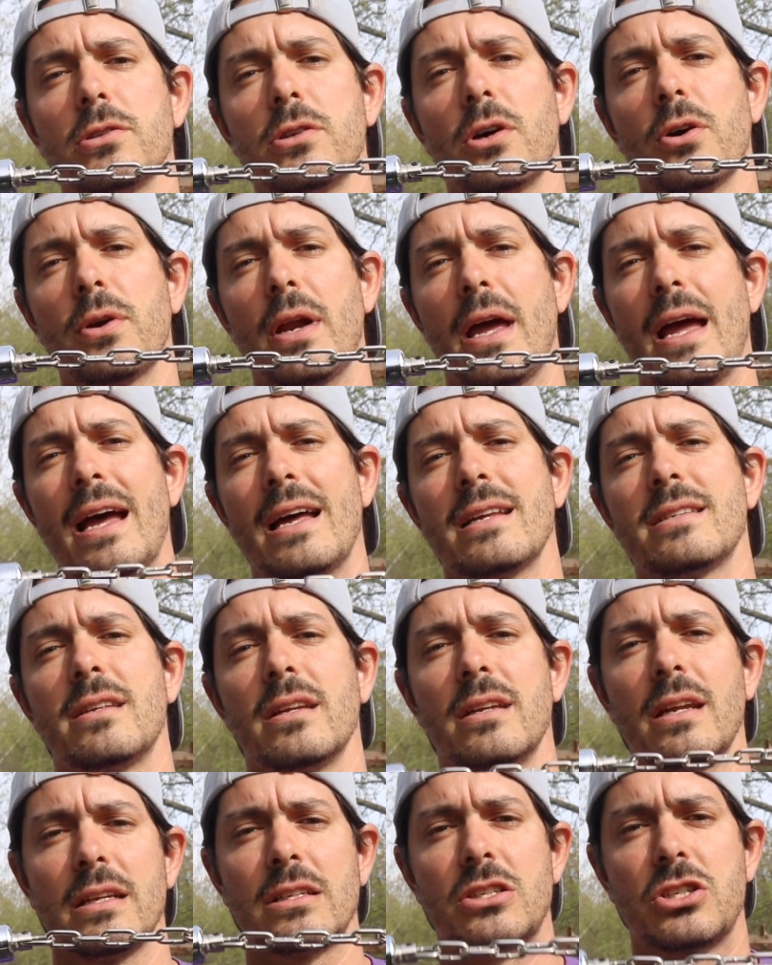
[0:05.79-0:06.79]
known as the
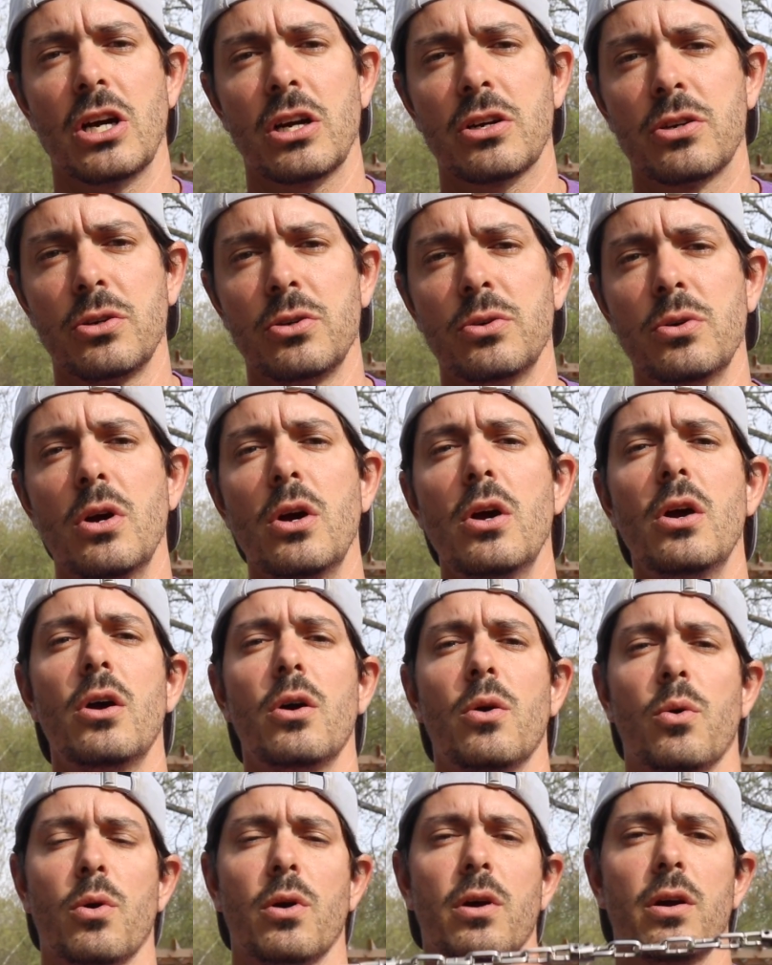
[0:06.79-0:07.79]
Nunchaku
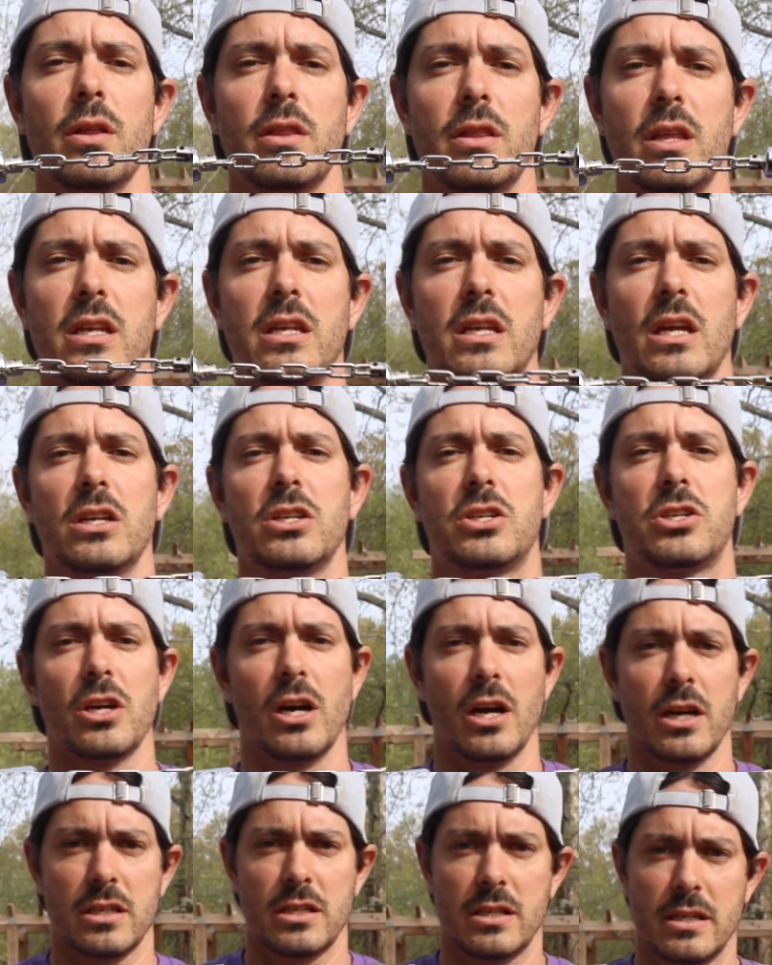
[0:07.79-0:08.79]
or the
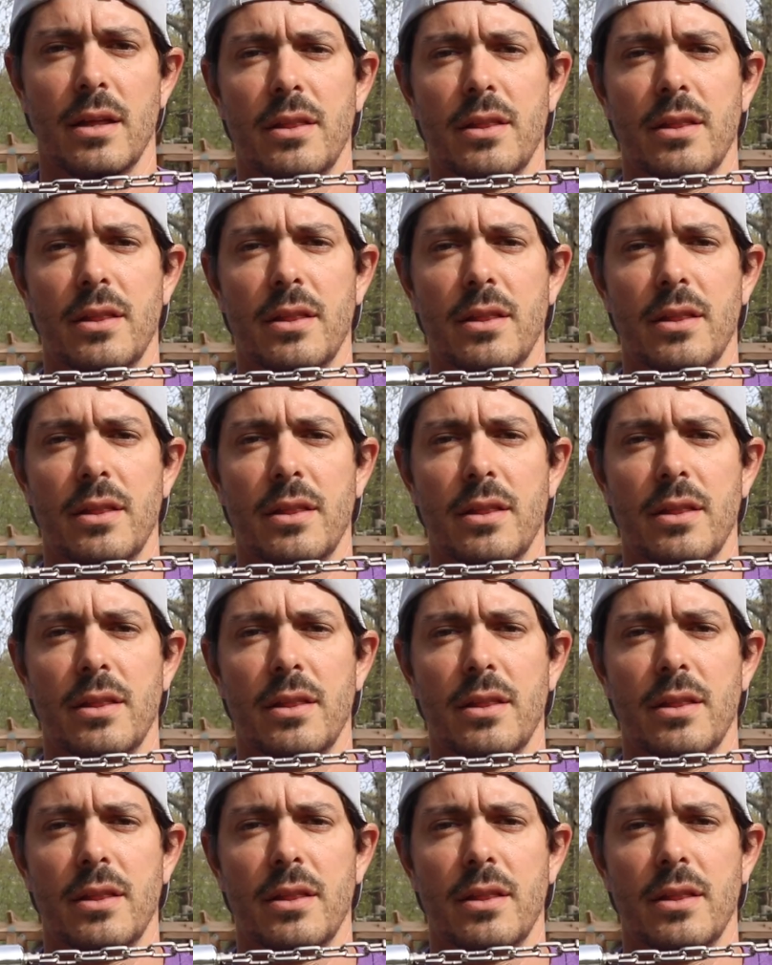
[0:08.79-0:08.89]
Nunchucks.